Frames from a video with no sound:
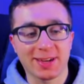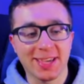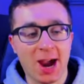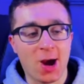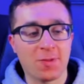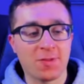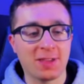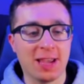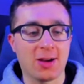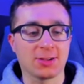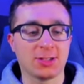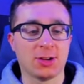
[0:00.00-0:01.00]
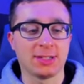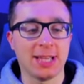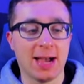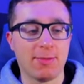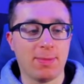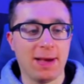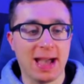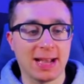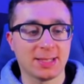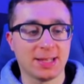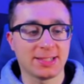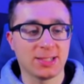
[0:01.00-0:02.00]
Carroll for the Arizona Diamondbacks,
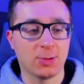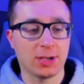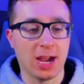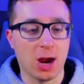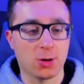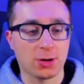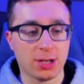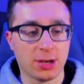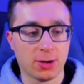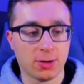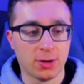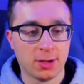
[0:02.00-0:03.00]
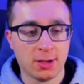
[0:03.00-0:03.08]
and let's see what Carroll can do.